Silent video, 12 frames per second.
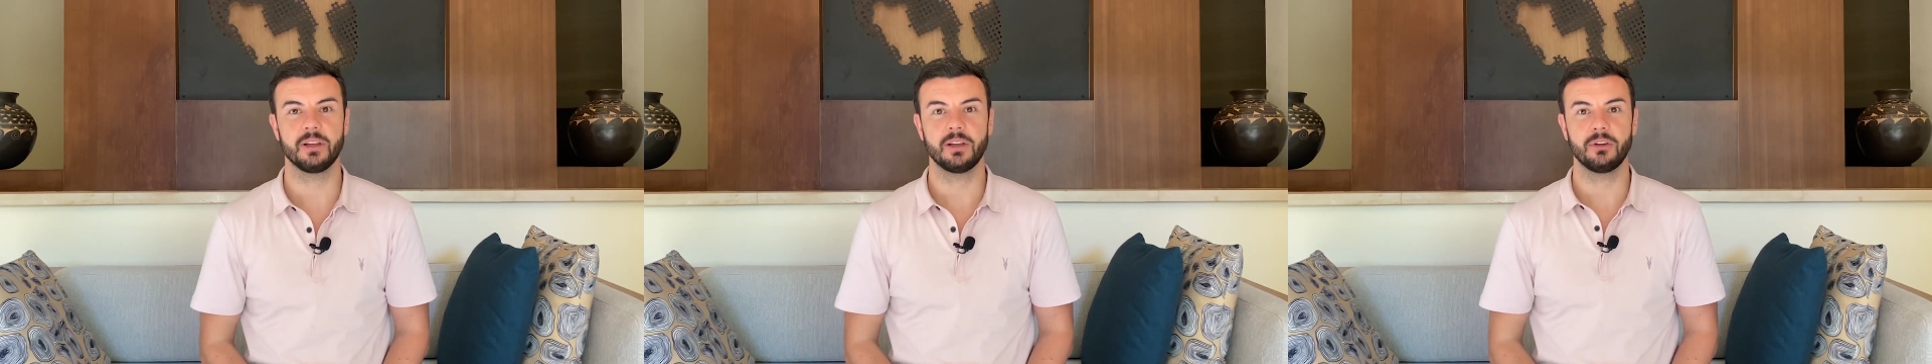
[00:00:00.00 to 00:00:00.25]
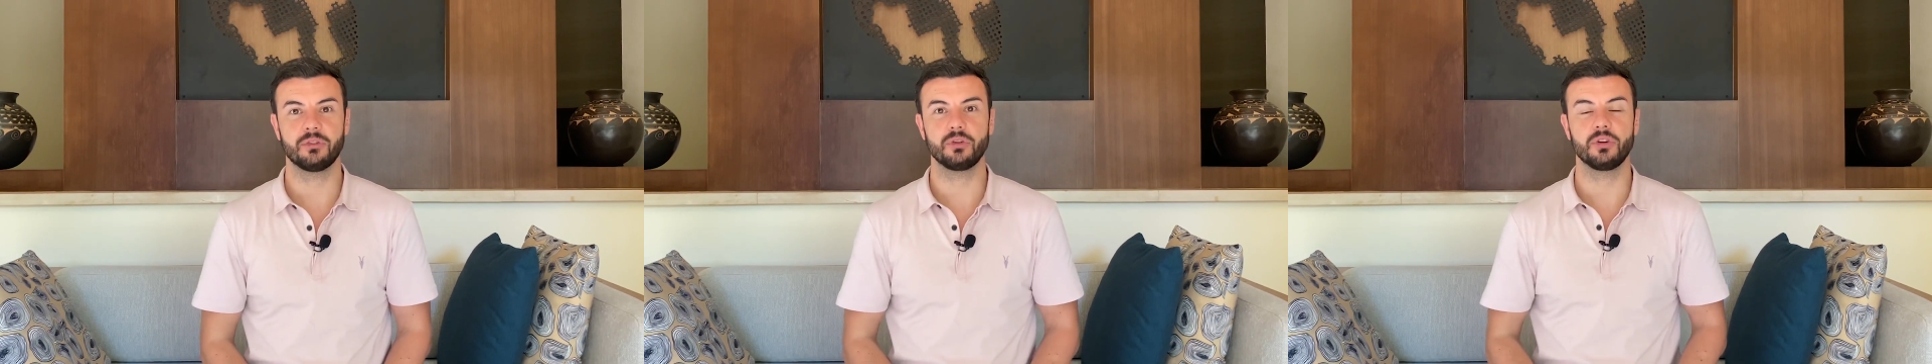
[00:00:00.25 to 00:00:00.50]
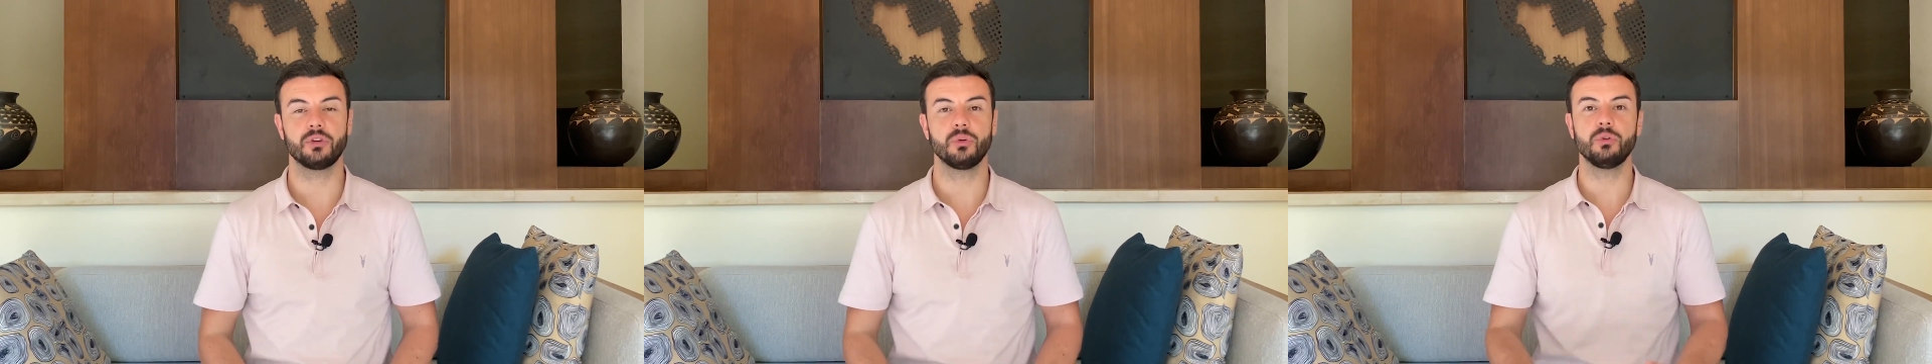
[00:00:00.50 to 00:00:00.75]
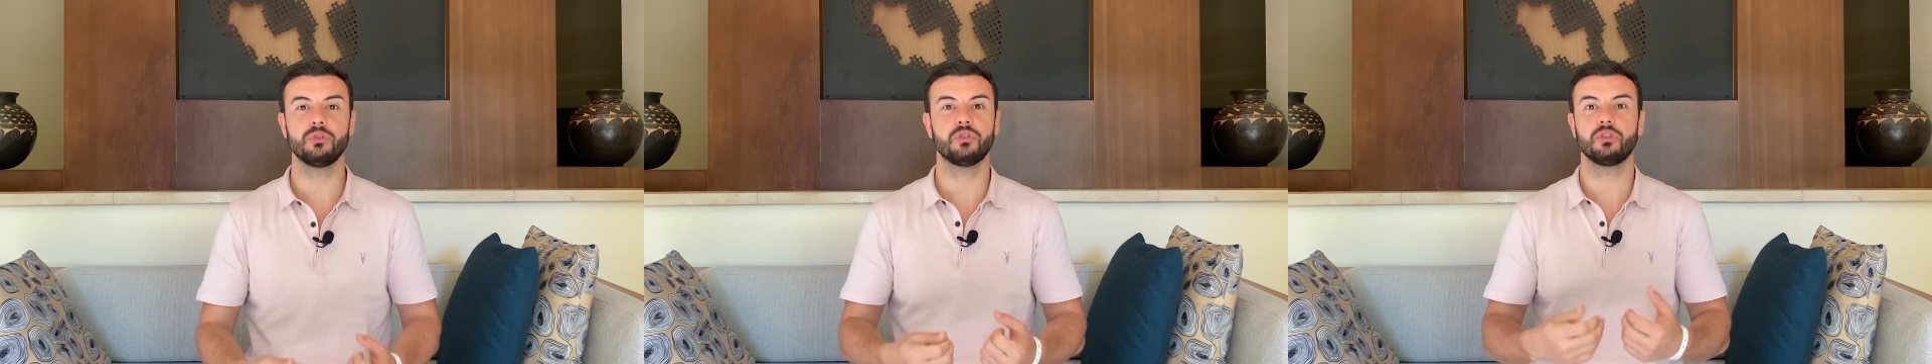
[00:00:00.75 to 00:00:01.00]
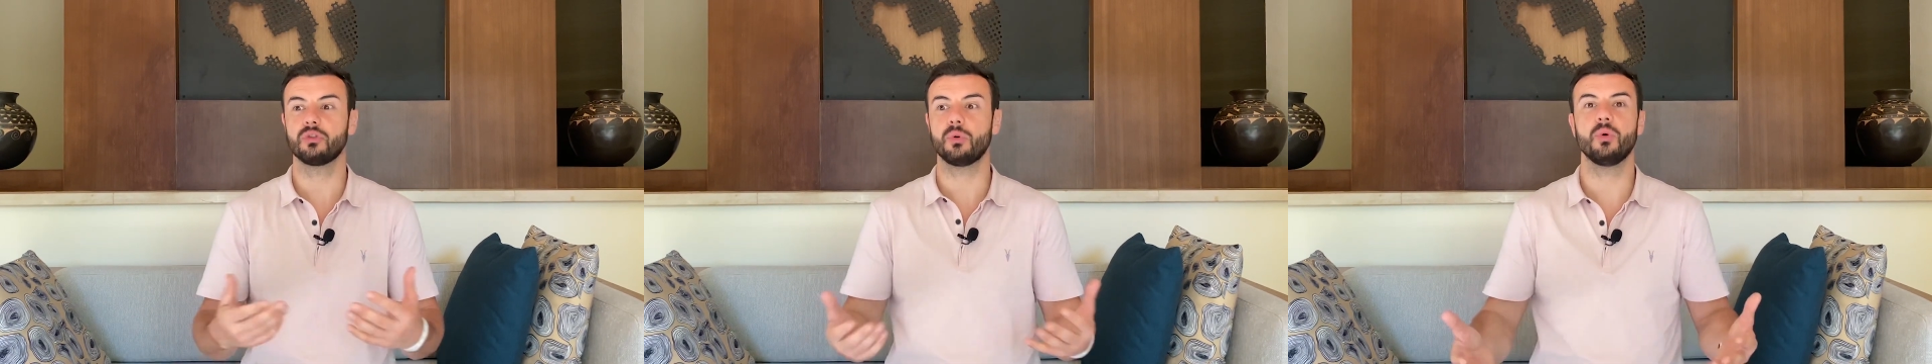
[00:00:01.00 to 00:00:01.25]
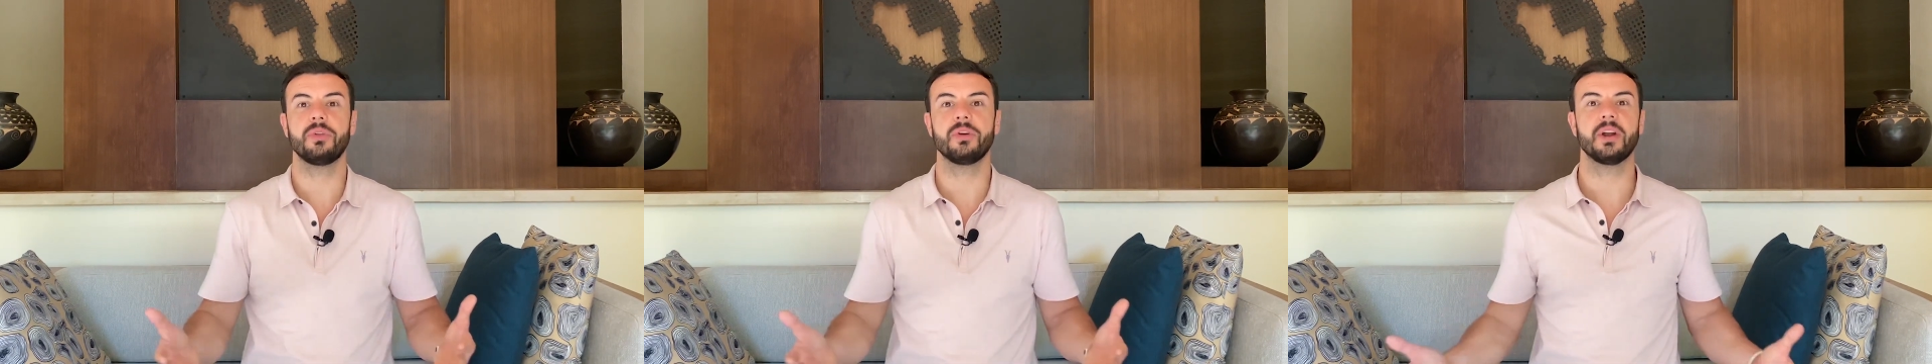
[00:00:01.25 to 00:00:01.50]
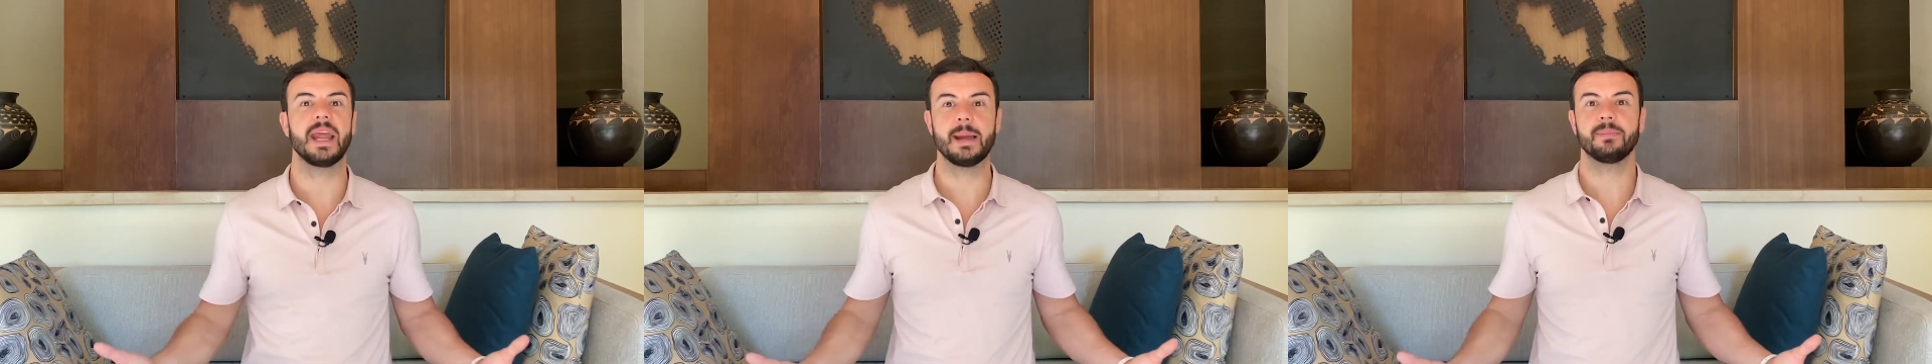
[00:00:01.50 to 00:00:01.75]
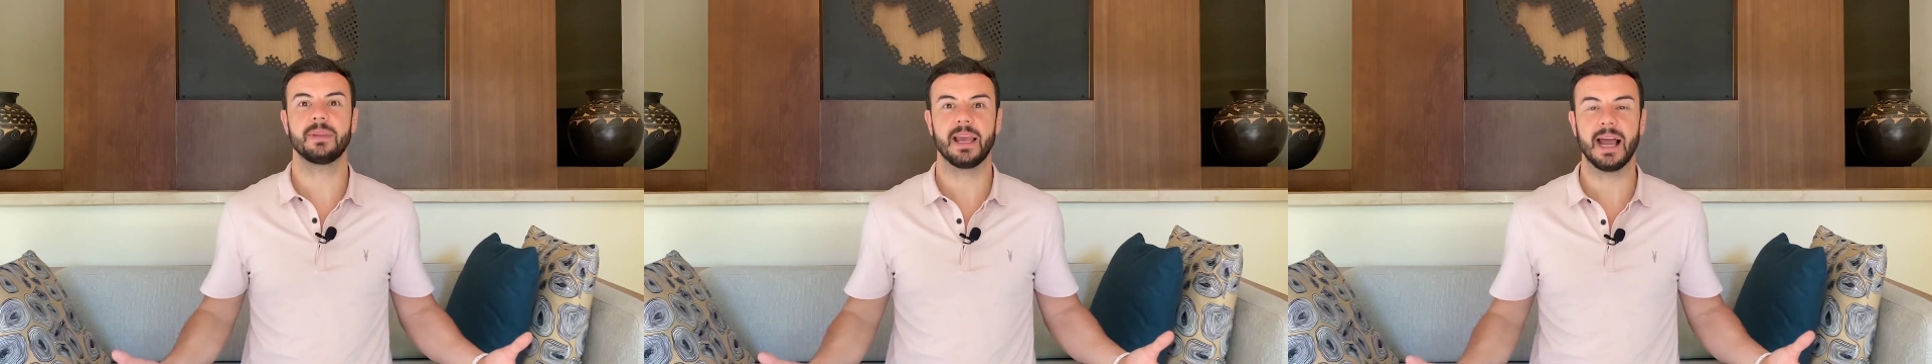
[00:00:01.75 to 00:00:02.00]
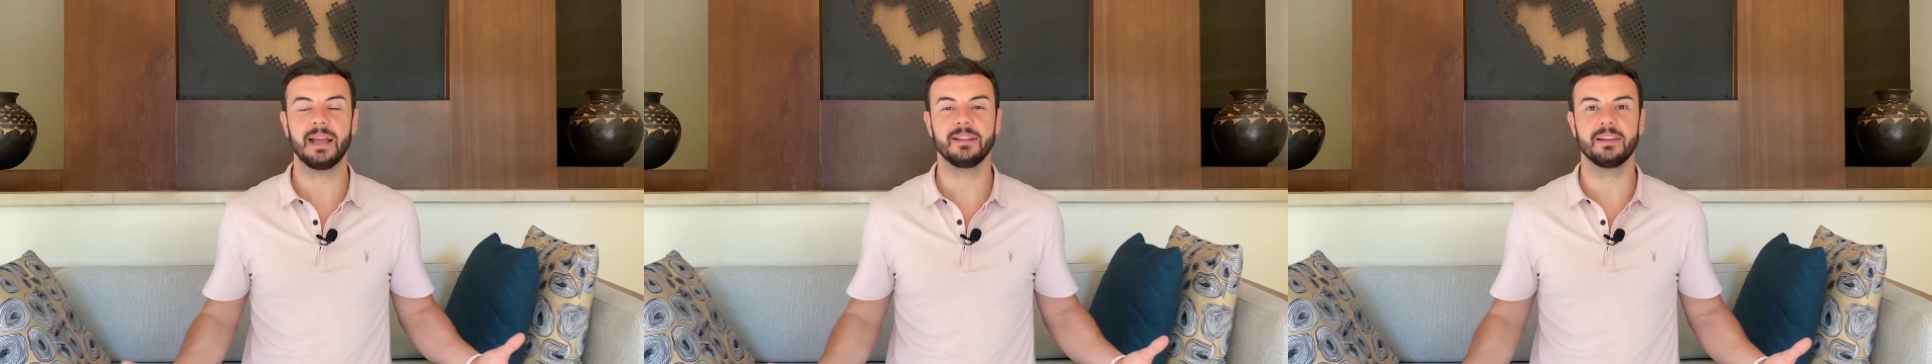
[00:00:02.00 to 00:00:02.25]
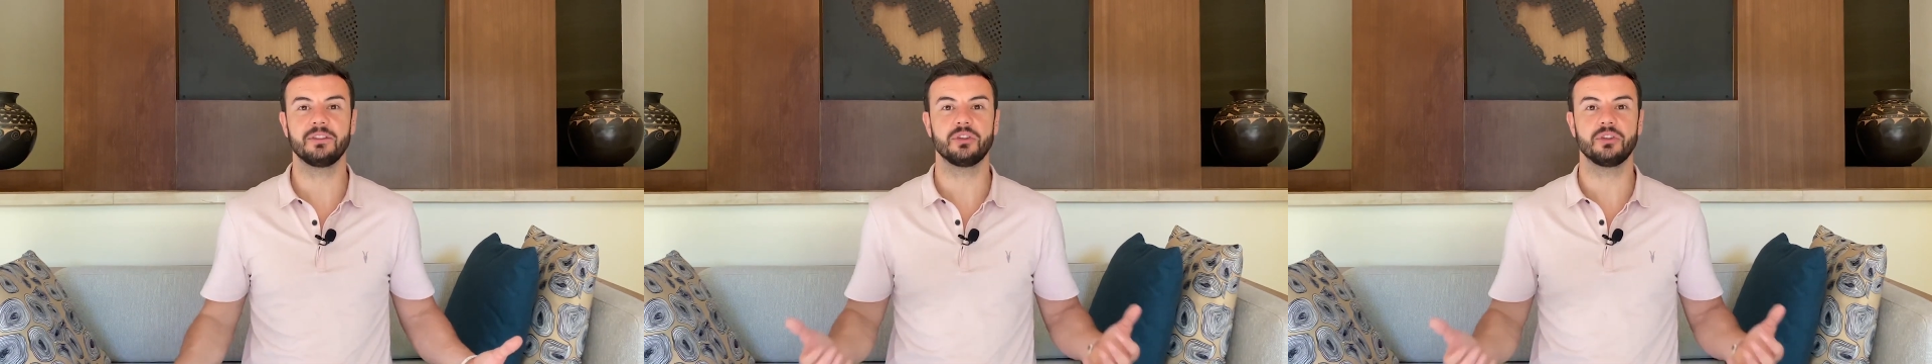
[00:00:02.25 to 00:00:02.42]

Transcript: So you don't just go there empty-handed,